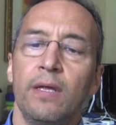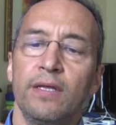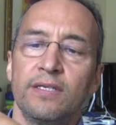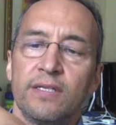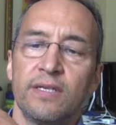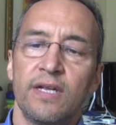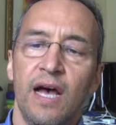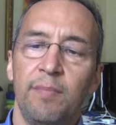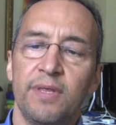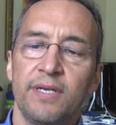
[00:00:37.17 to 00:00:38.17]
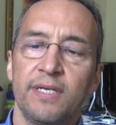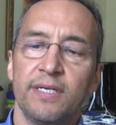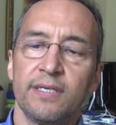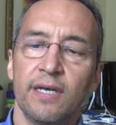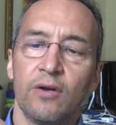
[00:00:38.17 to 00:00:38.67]
This is the top of the
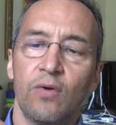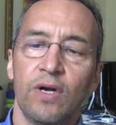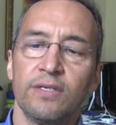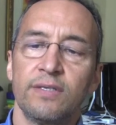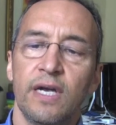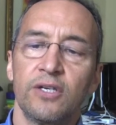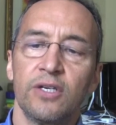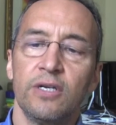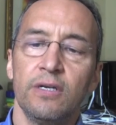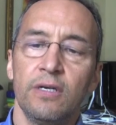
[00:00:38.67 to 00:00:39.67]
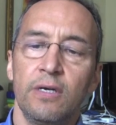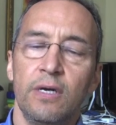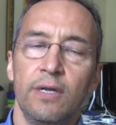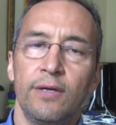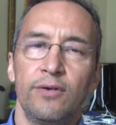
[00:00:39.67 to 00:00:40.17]
disc in cross section.
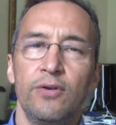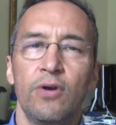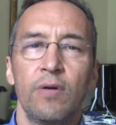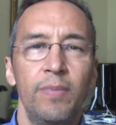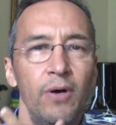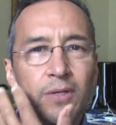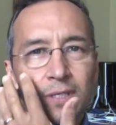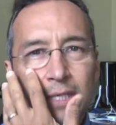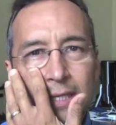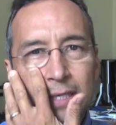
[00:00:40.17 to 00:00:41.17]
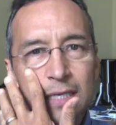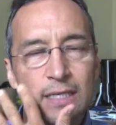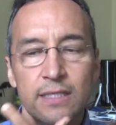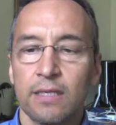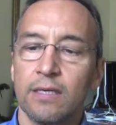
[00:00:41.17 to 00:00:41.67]
There are two components to the
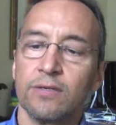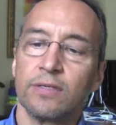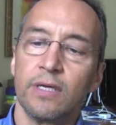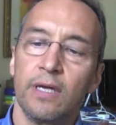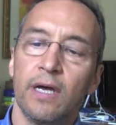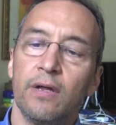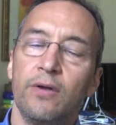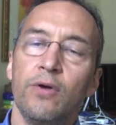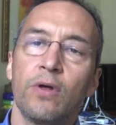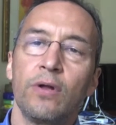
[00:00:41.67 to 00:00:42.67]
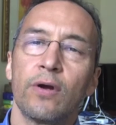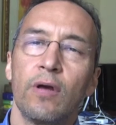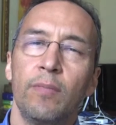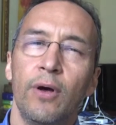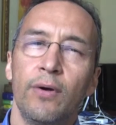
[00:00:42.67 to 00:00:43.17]
disc. There's the nuclear
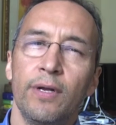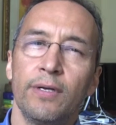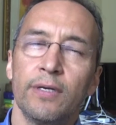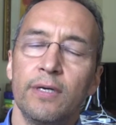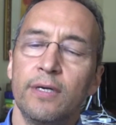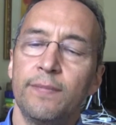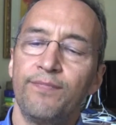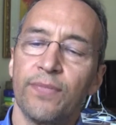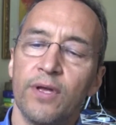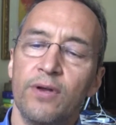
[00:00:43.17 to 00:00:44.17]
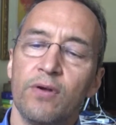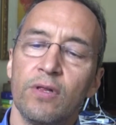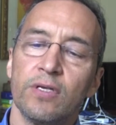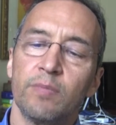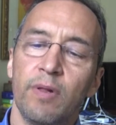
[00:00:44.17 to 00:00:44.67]
component, the
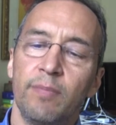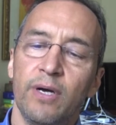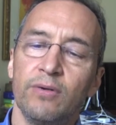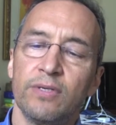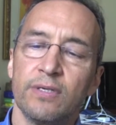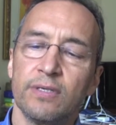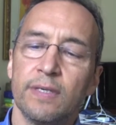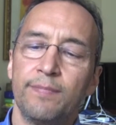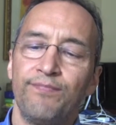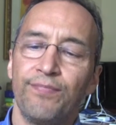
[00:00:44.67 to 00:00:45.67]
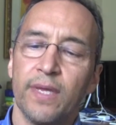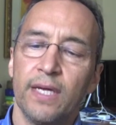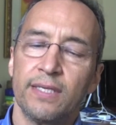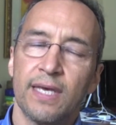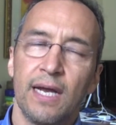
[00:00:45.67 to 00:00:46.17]
nucleus pulposus.
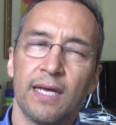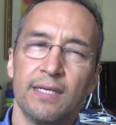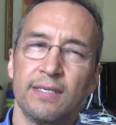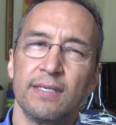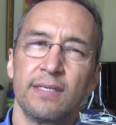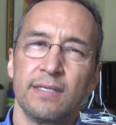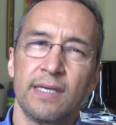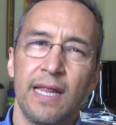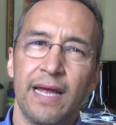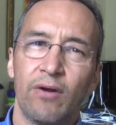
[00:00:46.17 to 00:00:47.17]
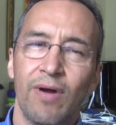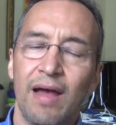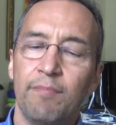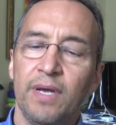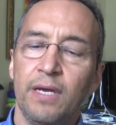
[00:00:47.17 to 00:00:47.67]
It's got a consistency like
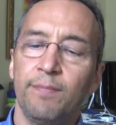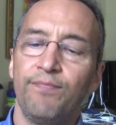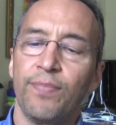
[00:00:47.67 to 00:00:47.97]
crab meat.